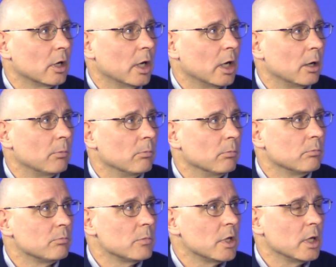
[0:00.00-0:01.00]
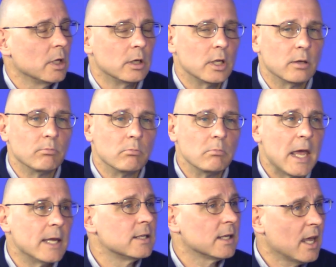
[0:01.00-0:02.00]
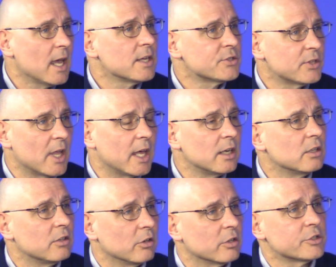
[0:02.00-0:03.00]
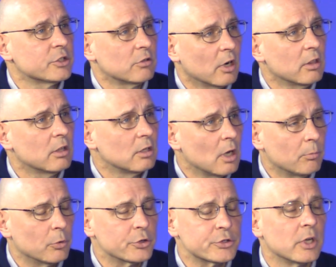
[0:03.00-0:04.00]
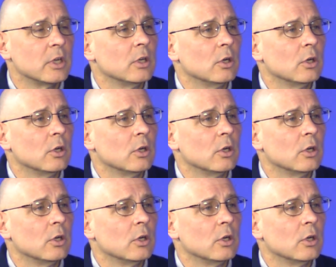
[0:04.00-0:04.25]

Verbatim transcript: um, it, it made the case that there is strength in numbers.